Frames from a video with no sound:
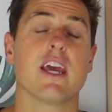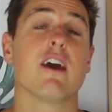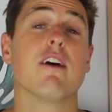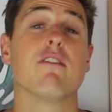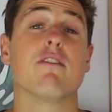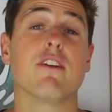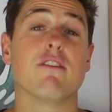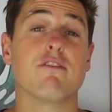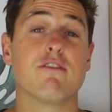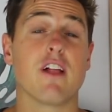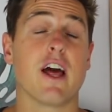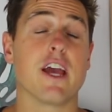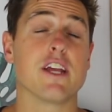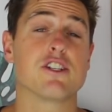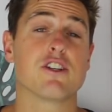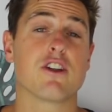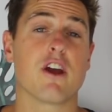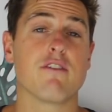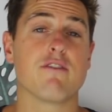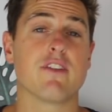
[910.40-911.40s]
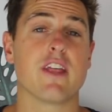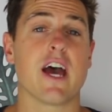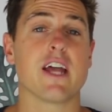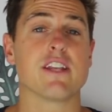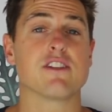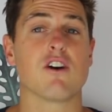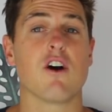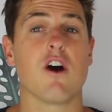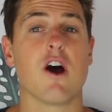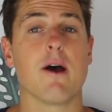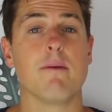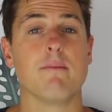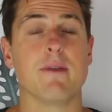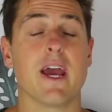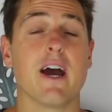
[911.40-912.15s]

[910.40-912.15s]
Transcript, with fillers: of inflation over that time.